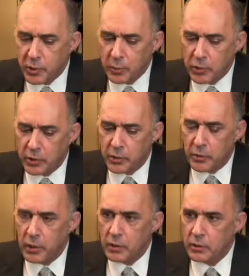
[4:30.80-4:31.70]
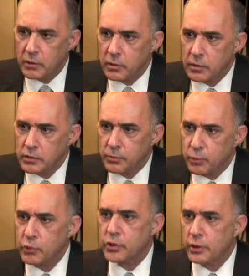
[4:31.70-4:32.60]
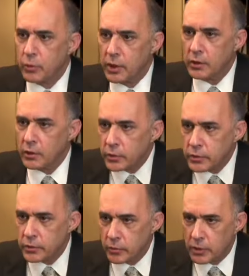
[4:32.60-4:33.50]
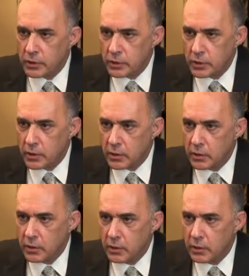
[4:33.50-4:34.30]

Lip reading: being put on Iran is pushing Iran closer to Russia and China.